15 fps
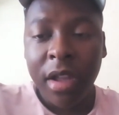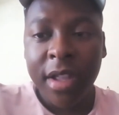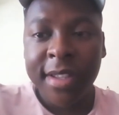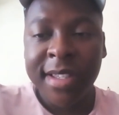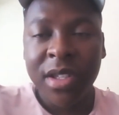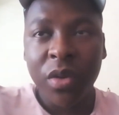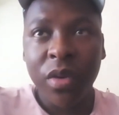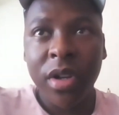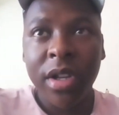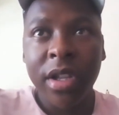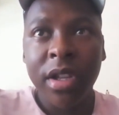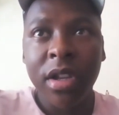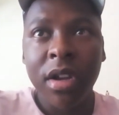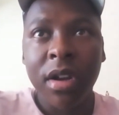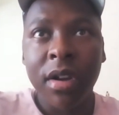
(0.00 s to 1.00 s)
It's
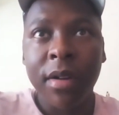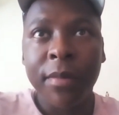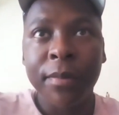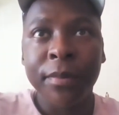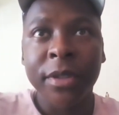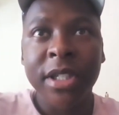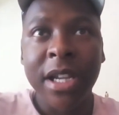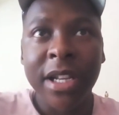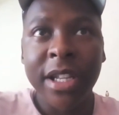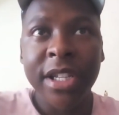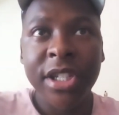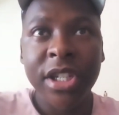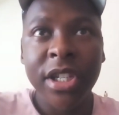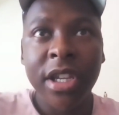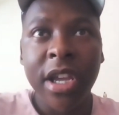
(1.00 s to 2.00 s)
really
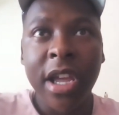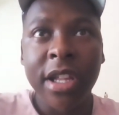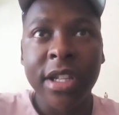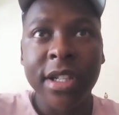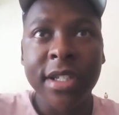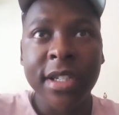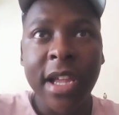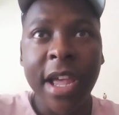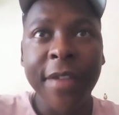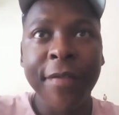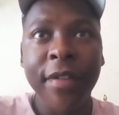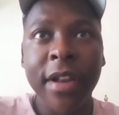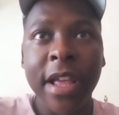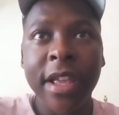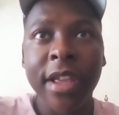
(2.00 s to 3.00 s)
challenging, and I
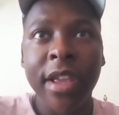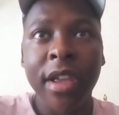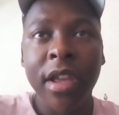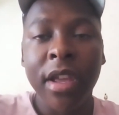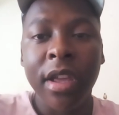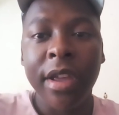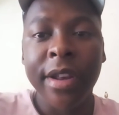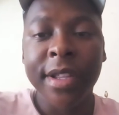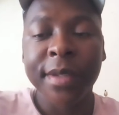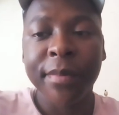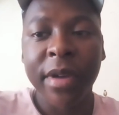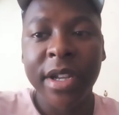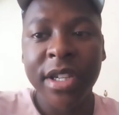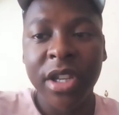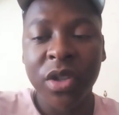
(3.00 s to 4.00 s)
feel like in as
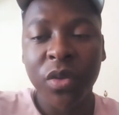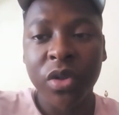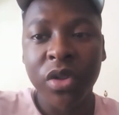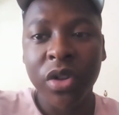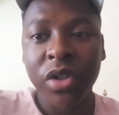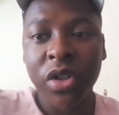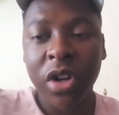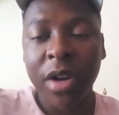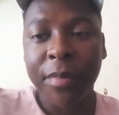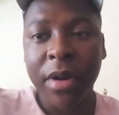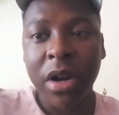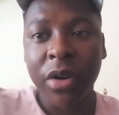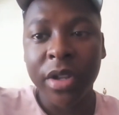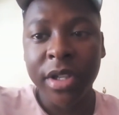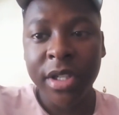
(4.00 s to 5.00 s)
much as we don't talk
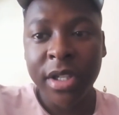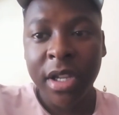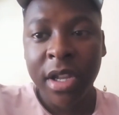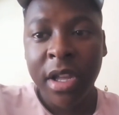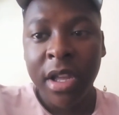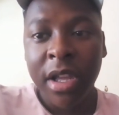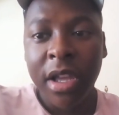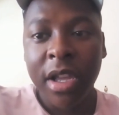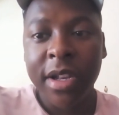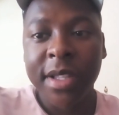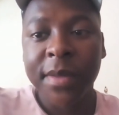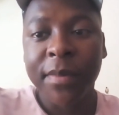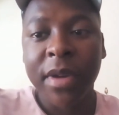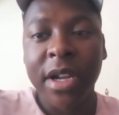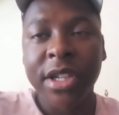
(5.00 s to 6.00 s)
about it, in
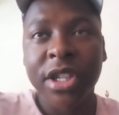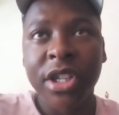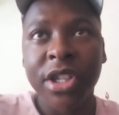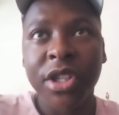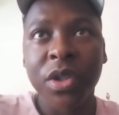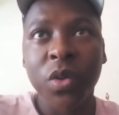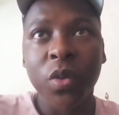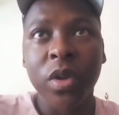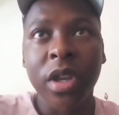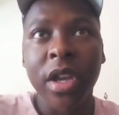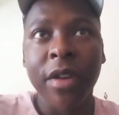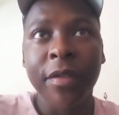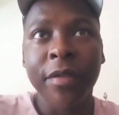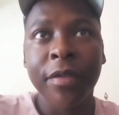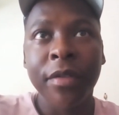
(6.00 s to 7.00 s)
as much as we
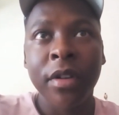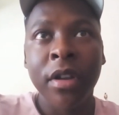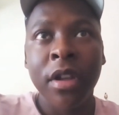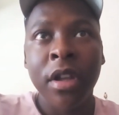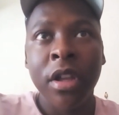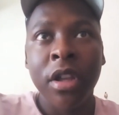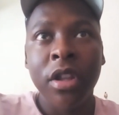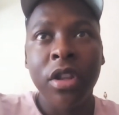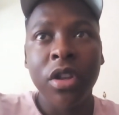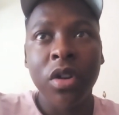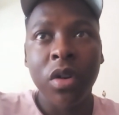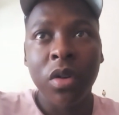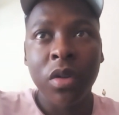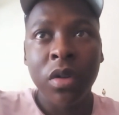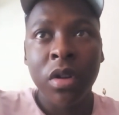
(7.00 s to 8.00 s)
have, you
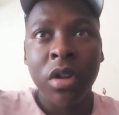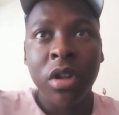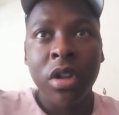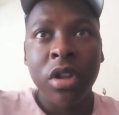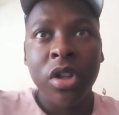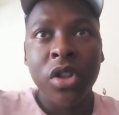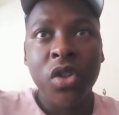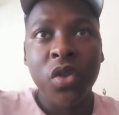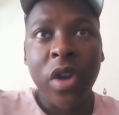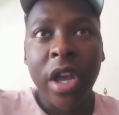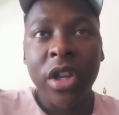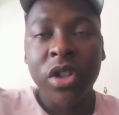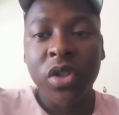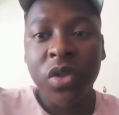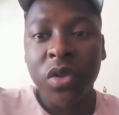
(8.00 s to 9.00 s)
know,
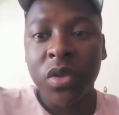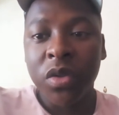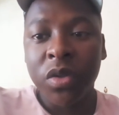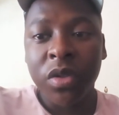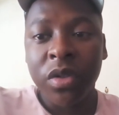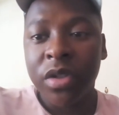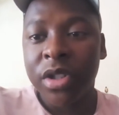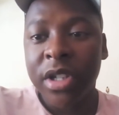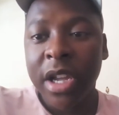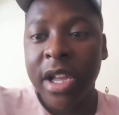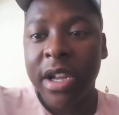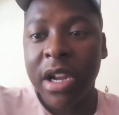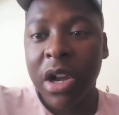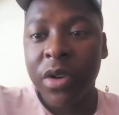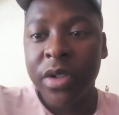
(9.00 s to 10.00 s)
tried to shy
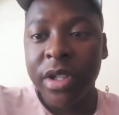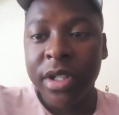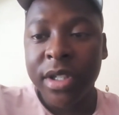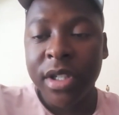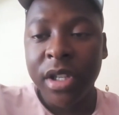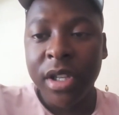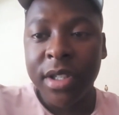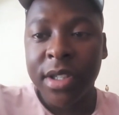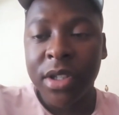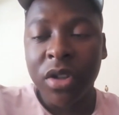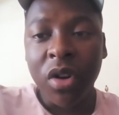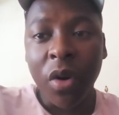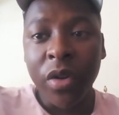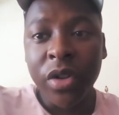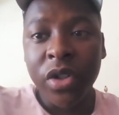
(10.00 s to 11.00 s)
around it, it's
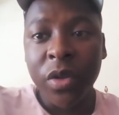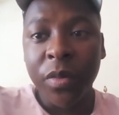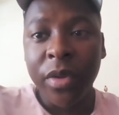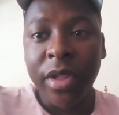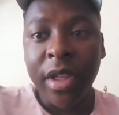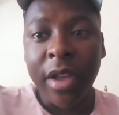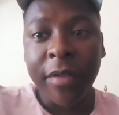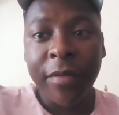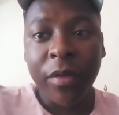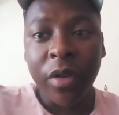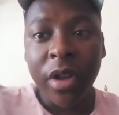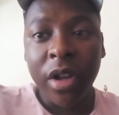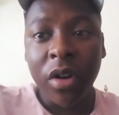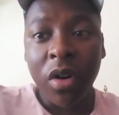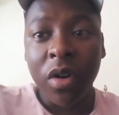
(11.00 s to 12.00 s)
going to be there for
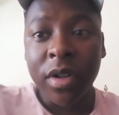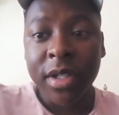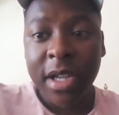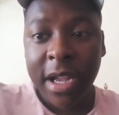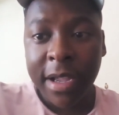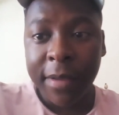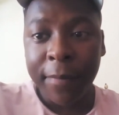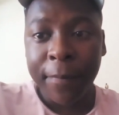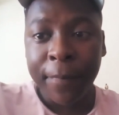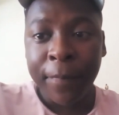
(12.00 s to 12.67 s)
a long time.